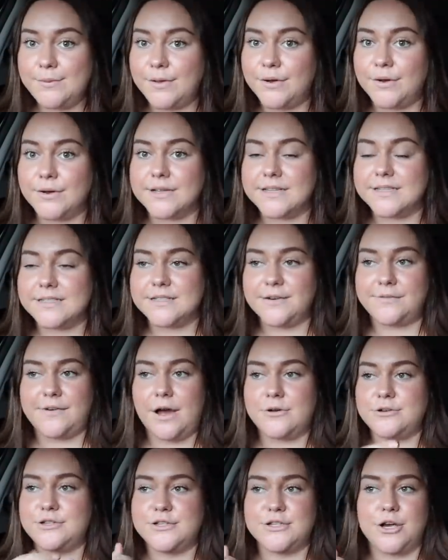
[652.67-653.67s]
because if
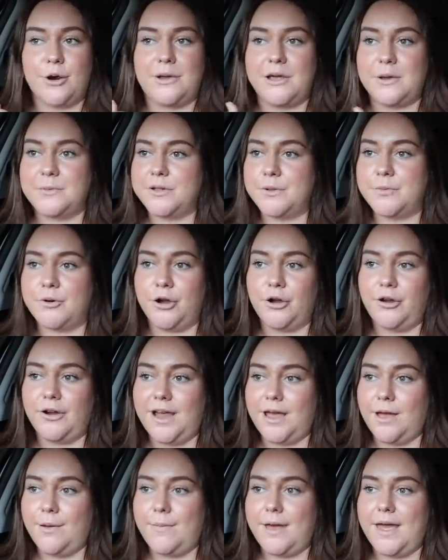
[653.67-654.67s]
I was just going in with a
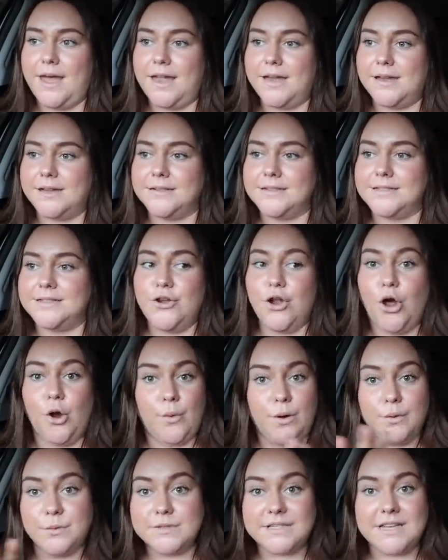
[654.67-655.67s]
program and no
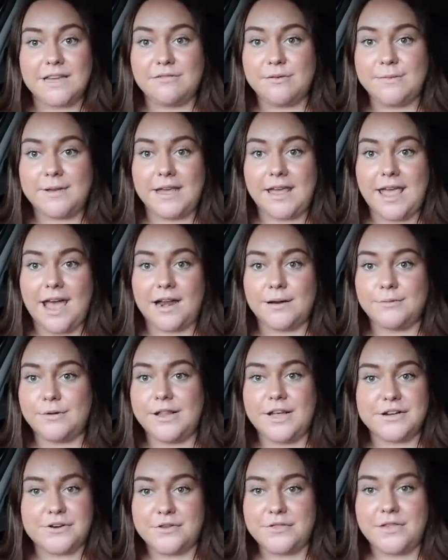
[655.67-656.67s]
one was keeping me
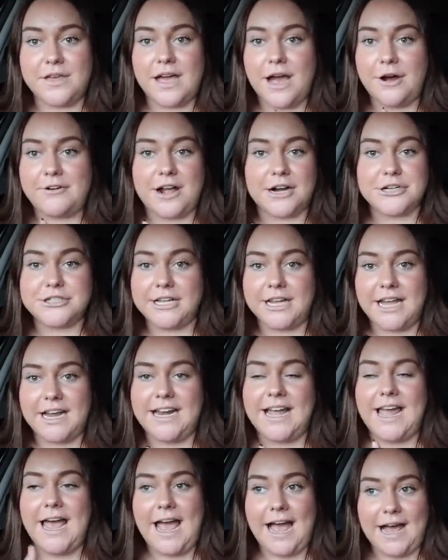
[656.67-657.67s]
accountable, I don't think I would actually
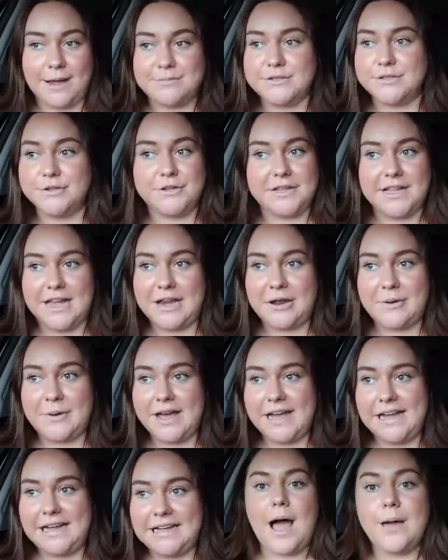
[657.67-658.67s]
get absolutely anywhere.